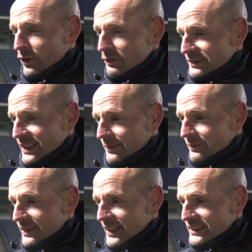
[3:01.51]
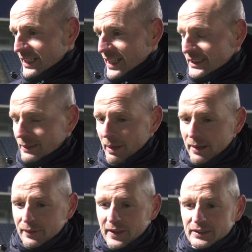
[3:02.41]
long term. That's it. That's the
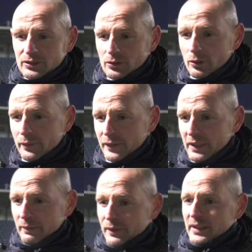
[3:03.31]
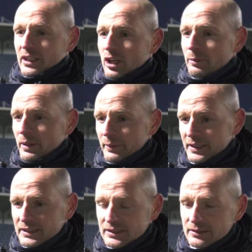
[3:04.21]
main thing. So hopefully within a couple of
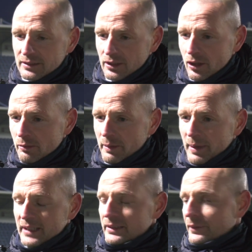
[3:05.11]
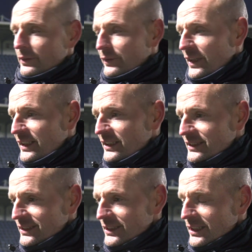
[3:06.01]
weeks they'll all be back to full
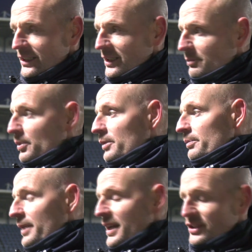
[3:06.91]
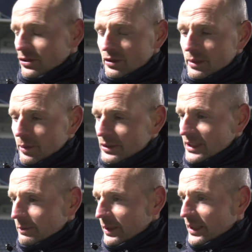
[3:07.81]
fitness and putting pressure on the boys
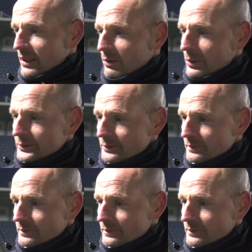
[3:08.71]
that are playing at the moment.